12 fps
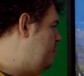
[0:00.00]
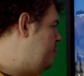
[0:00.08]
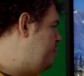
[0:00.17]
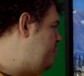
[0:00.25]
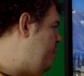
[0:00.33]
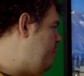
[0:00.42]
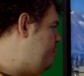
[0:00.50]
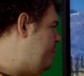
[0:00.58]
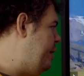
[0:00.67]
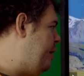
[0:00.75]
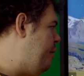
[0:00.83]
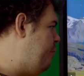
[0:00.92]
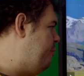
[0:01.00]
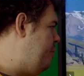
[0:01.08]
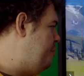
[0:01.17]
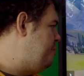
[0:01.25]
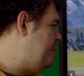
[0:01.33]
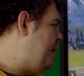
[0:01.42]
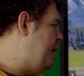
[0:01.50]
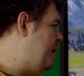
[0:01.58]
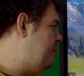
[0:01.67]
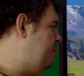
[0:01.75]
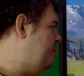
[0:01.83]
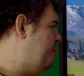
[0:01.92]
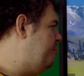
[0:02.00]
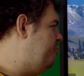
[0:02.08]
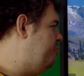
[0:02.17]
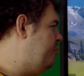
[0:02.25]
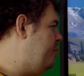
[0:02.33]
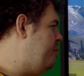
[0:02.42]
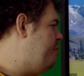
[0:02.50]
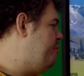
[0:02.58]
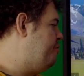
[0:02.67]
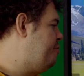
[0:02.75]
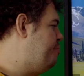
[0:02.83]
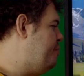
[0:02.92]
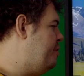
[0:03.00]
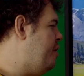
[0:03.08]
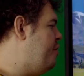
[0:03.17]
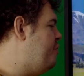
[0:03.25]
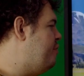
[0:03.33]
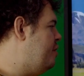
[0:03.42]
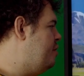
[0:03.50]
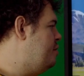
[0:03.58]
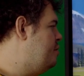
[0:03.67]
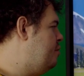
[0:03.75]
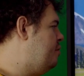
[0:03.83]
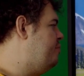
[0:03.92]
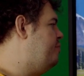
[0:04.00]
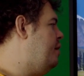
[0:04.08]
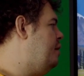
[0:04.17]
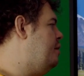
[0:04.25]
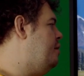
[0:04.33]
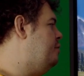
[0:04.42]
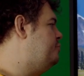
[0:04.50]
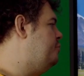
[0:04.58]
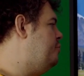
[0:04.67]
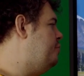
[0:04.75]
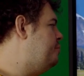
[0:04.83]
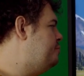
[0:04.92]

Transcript: So we go across, and I'm just going to sprint over to find our door.